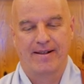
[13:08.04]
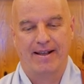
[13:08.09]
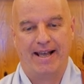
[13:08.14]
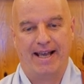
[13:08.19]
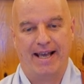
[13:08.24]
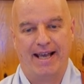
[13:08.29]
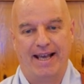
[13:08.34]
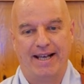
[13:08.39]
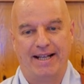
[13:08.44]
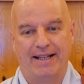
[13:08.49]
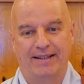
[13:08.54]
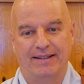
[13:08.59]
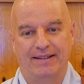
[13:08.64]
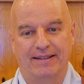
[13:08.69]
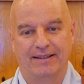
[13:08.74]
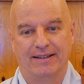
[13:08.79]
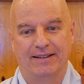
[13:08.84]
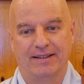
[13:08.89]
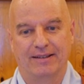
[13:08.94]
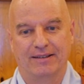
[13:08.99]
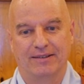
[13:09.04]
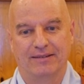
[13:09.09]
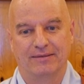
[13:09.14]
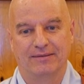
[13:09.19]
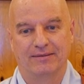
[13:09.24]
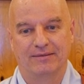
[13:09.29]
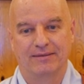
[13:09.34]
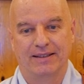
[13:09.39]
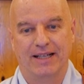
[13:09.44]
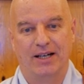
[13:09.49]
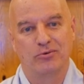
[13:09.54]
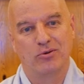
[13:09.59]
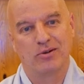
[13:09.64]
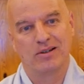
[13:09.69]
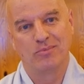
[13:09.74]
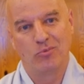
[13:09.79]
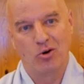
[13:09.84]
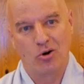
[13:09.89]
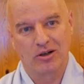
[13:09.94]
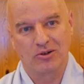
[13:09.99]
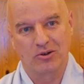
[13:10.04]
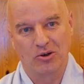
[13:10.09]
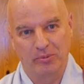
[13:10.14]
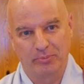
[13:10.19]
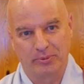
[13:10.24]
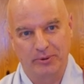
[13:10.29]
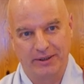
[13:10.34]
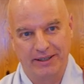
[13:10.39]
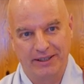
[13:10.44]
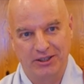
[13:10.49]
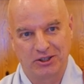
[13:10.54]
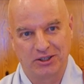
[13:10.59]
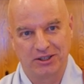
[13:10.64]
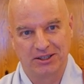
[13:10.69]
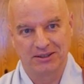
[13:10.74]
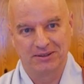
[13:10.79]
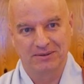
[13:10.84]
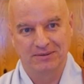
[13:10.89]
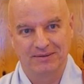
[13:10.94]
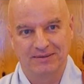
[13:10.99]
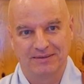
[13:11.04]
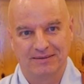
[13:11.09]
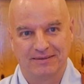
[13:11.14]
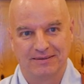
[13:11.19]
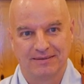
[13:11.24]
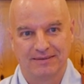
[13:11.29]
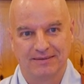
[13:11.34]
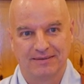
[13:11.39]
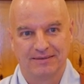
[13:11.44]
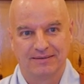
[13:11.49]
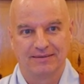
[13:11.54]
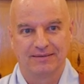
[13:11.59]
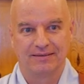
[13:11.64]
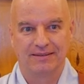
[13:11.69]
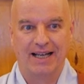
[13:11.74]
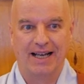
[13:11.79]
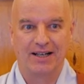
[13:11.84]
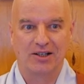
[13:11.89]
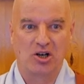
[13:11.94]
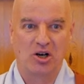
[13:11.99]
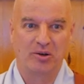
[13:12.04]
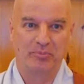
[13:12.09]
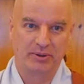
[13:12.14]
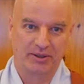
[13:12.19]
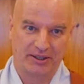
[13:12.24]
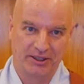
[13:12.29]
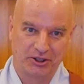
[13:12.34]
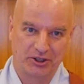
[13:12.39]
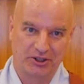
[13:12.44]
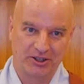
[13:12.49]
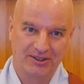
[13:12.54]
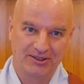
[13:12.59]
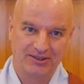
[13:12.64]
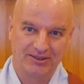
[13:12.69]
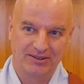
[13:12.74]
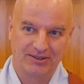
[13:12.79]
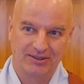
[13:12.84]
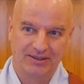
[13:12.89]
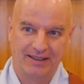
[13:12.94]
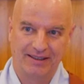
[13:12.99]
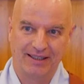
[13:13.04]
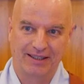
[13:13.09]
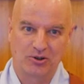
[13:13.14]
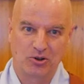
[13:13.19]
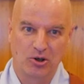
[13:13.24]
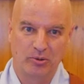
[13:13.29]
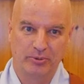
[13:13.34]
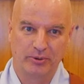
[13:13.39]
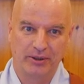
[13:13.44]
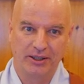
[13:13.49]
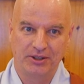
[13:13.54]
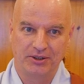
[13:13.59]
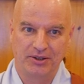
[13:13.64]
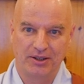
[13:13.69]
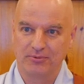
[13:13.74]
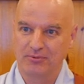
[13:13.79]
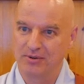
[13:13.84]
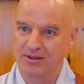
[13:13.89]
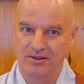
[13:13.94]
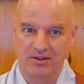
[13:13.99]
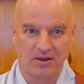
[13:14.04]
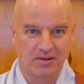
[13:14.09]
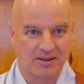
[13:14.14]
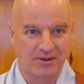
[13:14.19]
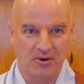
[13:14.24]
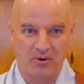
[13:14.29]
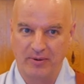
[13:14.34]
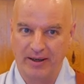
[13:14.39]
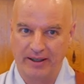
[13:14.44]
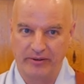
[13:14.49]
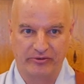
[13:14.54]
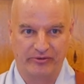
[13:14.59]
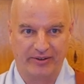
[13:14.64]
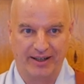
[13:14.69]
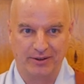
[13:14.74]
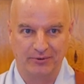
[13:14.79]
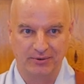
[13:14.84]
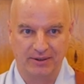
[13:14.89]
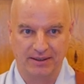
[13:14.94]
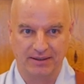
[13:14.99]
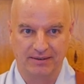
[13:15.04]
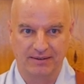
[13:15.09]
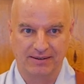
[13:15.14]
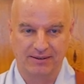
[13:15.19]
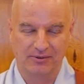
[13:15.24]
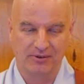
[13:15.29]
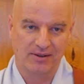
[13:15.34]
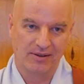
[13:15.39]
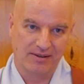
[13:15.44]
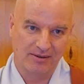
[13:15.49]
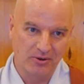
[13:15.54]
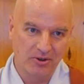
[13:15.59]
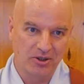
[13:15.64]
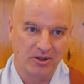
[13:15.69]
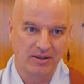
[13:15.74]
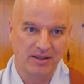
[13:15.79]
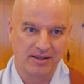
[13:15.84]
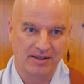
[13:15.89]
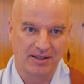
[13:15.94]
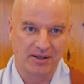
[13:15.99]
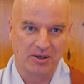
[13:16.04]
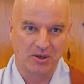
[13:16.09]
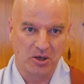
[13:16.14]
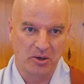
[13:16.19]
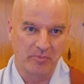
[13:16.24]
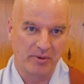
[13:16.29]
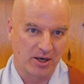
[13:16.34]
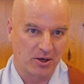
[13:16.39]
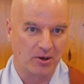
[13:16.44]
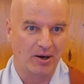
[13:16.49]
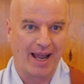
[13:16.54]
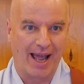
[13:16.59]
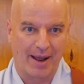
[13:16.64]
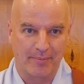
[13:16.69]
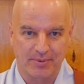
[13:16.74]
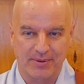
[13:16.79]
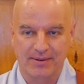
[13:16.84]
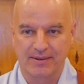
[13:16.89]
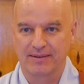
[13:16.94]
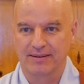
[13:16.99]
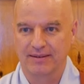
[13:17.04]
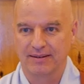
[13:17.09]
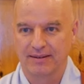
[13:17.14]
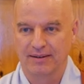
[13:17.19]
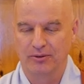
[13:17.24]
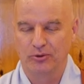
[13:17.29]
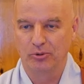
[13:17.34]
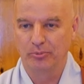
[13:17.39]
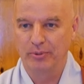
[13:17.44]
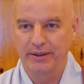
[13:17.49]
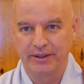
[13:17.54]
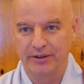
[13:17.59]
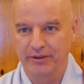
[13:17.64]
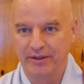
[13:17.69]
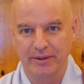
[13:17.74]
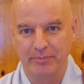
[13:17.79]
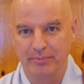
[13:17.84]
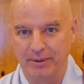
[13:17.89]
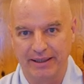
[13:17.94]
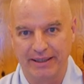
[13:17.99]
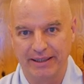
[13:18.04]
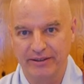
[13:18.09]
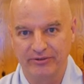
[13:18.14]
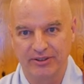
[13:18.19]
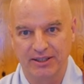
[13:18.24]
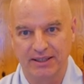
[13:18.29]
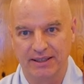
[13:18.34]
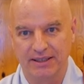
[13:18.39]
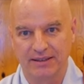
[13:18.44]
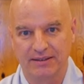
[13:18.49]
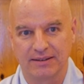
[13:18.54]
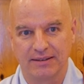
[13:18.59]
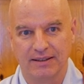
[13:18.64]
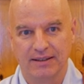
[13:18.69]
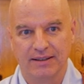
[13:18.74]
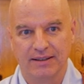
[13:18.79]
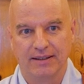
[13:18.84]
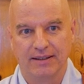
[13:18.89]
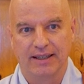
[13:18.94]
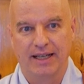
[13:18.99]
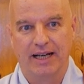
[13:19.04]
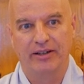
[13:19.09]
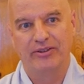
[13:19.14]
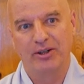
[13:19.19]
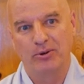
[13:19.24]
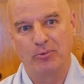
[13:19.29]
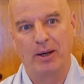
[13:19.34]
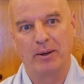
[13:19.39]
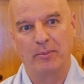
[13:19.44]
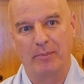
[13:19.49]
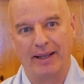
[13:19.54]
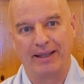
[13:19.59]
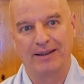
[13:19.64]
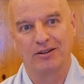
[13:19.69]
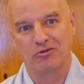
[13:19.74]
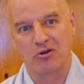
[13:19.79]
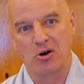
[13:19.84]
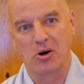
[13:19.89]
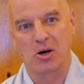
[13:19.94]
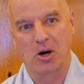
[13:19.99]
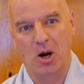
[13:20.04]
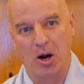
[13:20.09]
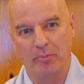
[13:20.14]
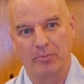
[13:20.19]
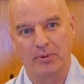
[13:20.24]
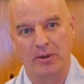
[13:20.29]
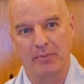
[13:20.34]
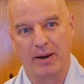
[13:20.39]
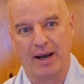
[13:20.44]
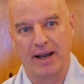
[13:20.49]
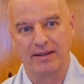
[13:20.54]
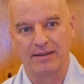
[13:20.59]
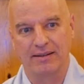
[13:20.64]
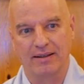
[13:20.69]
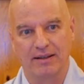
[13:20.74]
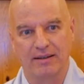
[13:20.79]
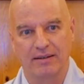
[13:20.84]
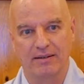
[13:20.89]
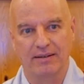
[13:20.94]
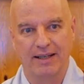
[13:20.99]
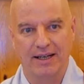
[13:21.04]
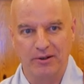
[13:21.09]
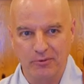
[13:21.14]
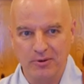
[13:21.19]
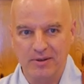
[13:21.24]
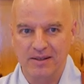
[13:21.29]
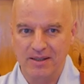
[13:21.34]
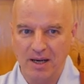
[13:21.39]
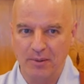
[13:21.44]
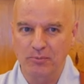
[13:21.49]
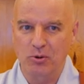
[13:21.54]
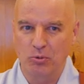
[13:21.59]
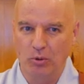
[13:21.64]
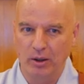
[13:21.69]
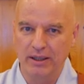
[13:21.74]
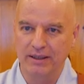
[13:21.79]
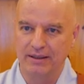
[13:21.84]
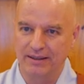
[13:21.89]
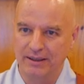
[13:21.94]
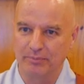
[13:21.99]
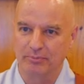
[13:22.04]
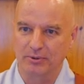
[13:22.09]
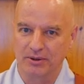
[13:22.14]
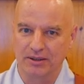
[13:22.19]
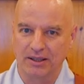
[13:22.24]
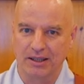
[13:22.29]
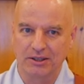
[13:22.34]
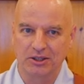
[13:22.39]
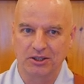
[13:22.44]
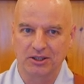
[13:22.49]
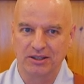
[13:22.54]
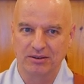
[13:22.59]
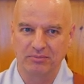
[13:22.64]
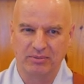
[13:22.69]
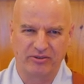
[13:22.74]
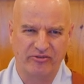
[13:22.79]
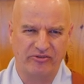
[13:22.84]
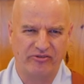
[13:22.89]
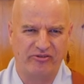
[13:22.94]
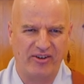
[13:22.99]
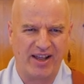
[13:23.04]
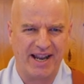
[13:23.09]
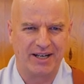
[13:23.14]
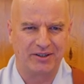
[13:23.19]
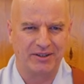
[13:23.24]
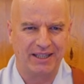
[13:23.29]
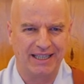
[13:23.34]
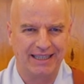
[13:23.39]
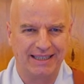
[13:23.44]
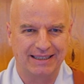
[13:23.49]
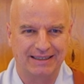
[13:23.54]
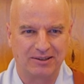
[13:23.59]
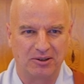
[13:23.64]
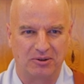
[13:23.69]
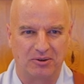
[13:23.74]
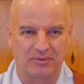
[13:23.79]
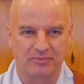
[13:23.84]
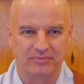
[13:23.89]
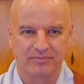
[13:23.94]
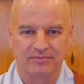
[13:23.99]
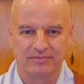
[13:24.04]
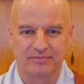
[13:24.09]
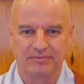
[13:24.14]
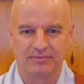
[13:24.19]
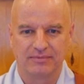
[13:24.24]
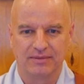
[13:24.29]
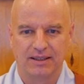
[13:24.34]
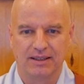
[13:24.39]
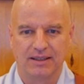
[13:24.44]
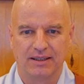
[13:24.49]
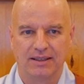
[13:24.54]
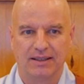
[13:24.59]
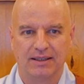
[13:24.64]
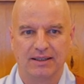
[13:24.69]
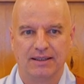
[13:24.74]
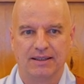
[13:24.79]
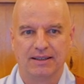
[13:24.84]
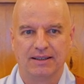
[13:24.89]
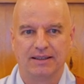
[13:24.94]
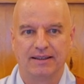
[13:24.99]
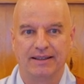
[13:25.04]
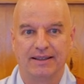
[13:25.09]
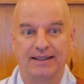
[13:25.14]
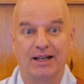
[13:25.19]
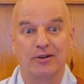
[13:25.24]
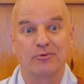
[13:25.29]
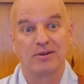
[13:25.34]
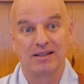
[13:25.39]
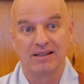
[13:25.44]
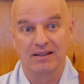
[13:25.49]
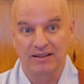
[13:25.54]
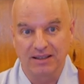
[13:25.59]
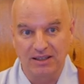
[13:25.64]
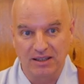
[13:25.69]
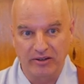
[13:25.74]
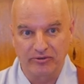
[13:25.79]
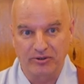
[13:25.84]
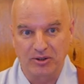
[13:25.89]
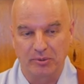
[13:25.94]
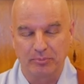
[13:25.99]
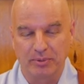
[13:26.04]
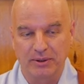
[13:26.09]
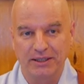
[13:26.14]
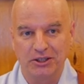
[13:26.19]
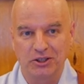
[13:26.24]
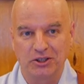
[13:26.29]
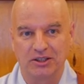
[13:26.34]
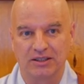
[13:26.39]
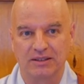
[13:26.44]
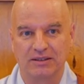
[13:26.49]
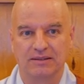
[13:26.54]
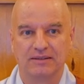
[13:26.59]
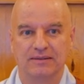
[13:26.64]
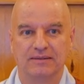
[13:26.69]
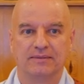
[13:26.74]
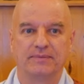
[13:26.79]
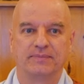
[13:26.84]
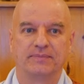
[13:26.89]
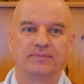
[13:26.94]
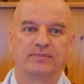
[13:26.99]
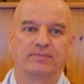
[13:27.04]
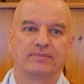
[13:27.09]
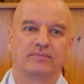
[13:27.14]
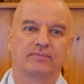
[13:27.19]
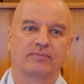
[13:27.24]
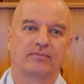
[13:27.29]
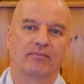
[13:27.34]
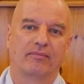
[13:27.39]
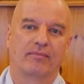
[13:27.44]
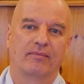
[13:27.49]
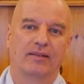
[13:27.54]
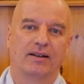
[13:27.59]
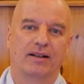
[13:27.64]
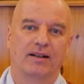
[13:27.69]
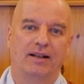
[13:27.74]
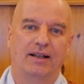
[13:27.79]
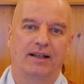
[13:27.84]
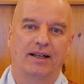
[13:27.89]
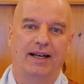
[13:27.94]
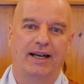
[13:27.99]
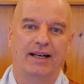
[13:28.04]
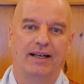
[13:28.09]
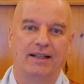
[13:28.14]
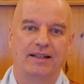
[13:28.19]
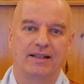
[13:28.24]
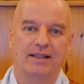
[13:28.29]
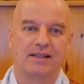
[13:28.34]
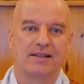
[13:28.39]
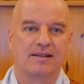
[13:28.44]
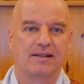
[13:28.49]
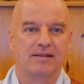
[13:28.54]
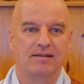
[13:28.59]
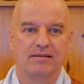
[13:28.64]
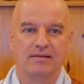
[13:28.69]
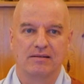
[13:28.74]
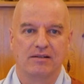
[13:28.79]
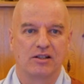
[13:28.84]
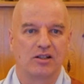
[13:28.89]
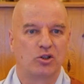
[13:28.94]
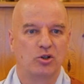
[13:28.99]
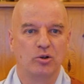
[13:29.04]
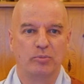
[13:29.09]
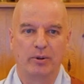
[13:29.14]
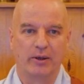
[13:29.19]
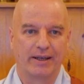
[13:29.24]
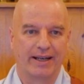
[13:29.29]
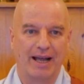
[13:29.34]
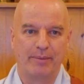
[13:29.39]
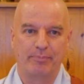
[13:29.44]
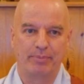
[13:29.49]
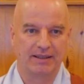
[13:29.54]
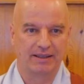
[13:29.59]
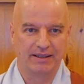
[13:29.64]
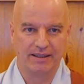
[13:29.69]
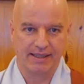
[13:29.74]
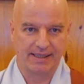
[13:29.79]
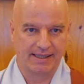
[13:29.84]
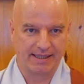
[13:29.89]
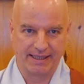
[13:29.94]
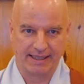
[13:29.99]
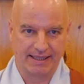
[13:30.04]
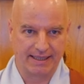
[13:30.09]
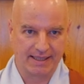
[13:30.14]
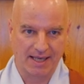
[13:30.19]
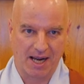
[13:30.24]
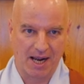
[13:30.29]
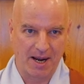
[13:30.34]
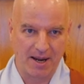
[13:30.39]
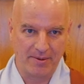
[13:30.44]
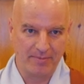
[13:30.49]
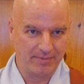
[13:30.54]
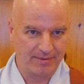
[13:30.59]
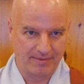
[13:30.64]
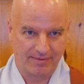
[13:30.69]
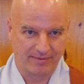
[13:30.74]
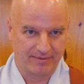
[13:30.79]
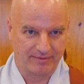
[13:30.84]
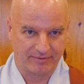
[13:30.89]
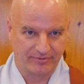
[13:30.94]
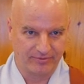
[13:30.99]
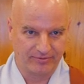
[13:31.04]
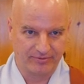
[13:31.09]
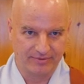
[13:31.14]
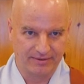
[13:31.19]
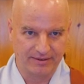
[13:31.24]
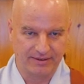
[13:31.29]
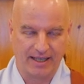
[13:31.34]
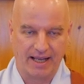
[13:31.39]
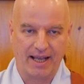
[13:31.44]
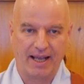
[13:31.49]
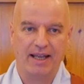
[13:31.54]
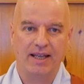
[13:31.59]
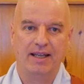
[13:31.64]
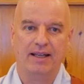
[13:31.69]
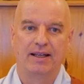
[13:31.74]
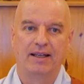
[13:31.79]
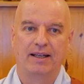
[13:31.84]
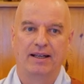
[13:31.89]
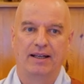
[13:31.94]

and uh, there was more cooperation than competition, and that cooperation was not so well founded. So the socialist economy collapsed. Nobody really believed in it. Everyone made the wrong compromise, and there was some quality production, but very little there was not enough competition. And in this super capitalistic times of today,